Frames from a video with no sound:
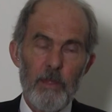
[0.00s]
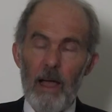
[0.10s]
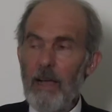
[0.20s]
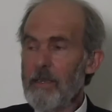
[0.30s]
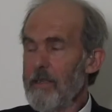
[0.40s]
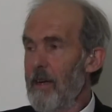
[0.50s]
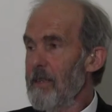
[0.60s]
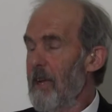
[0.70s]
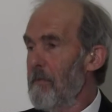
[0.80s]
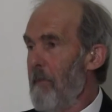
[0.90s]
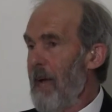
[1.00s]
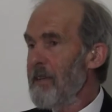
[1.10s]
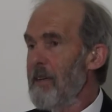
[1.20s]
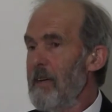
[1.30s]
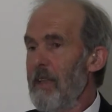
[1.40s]
Einstein said
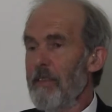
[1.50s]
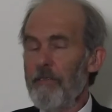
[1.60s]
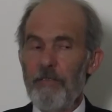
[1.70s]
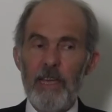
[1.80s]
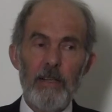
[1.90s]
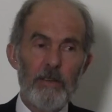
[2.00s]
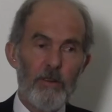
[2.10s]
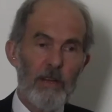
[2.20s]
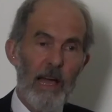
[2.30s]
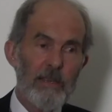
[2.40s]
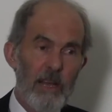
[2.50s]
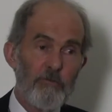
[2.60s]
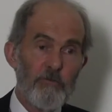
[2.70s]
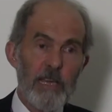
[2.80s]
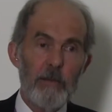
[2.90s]
matter and the field or light
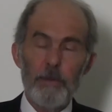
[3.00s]
are real,